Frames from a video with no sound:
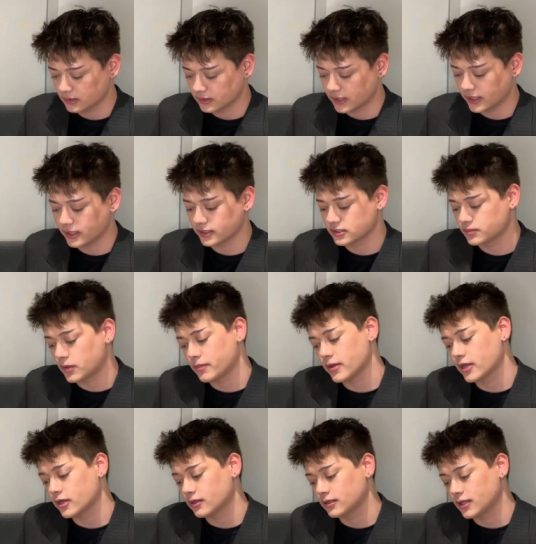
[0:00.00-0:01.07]
They
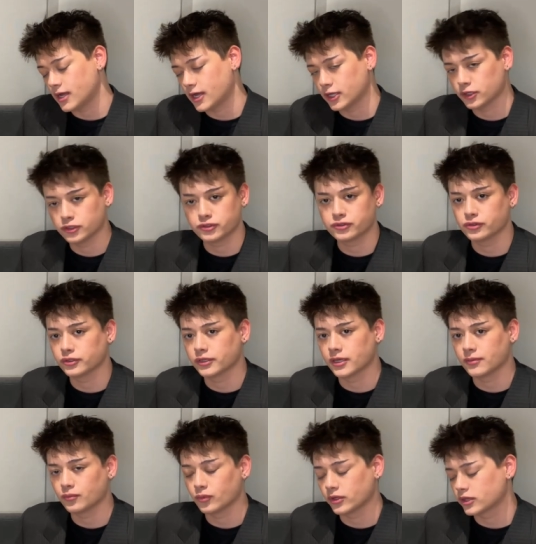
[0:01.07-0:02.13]
experiment a lot, the two of
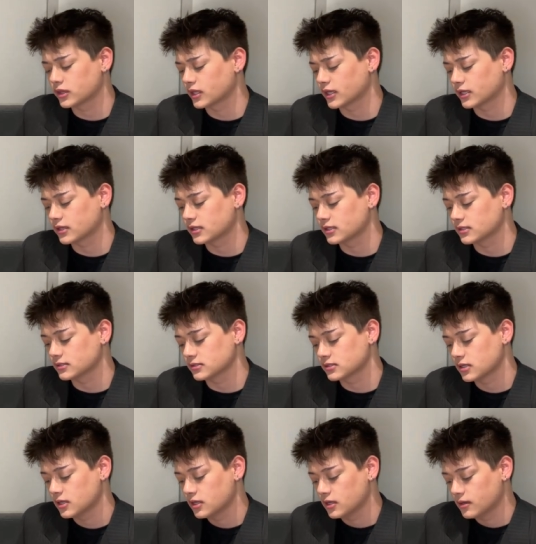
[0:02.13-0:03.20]
them, with like these
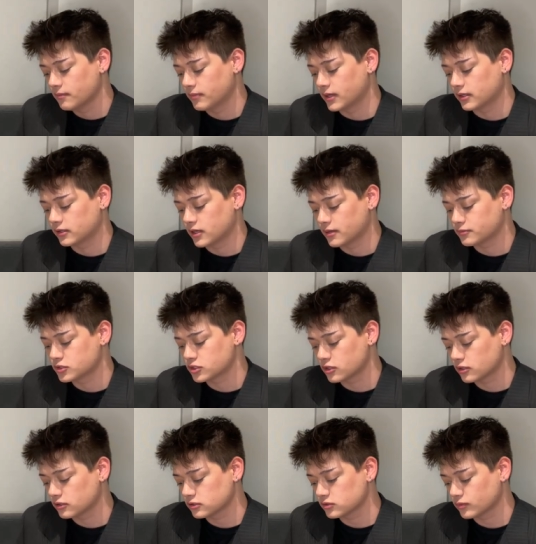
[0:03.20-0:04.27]
button-up
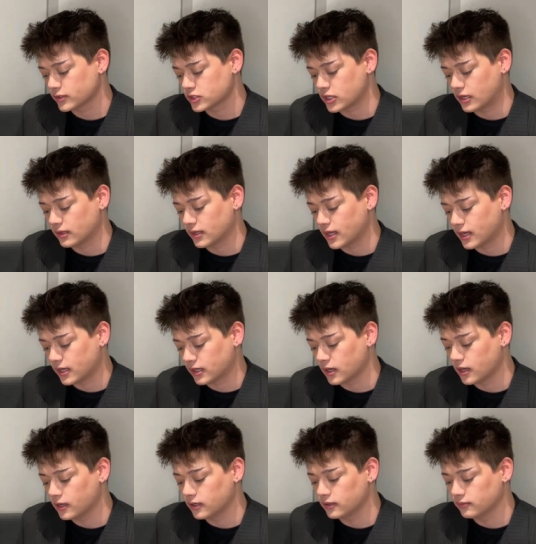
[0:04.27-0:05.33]
shirts, which I like,
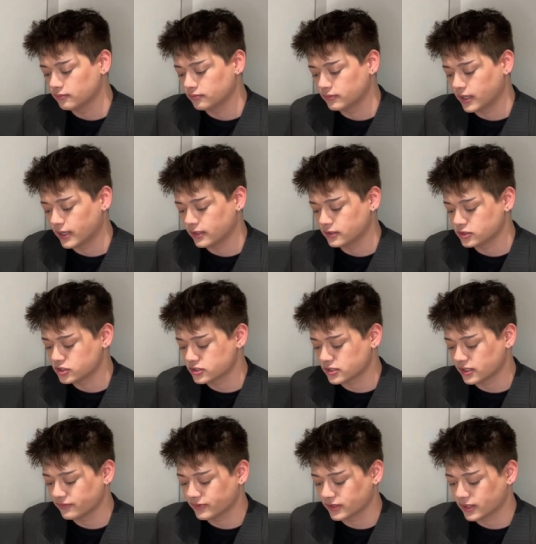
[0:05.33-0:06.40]
um, and just
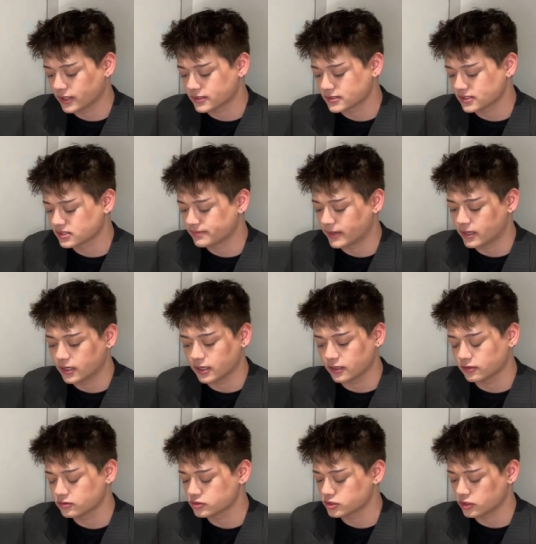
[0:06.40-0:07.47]
even like
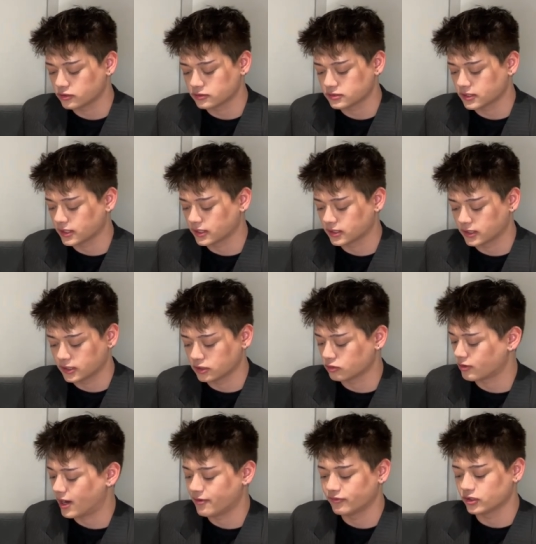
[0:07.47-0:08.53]
suspending shirts like in
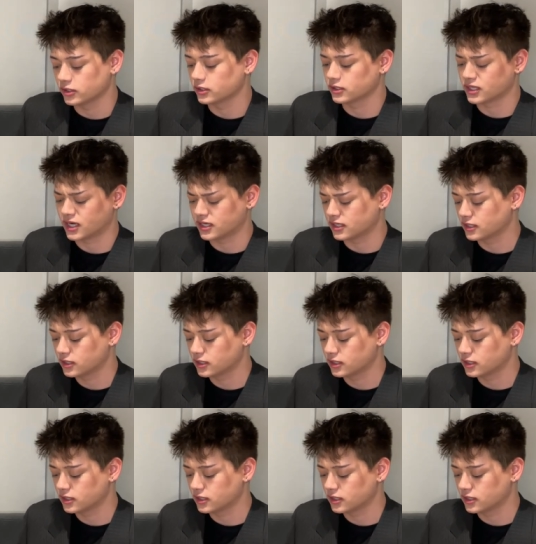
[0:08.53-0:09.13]
gravity kind of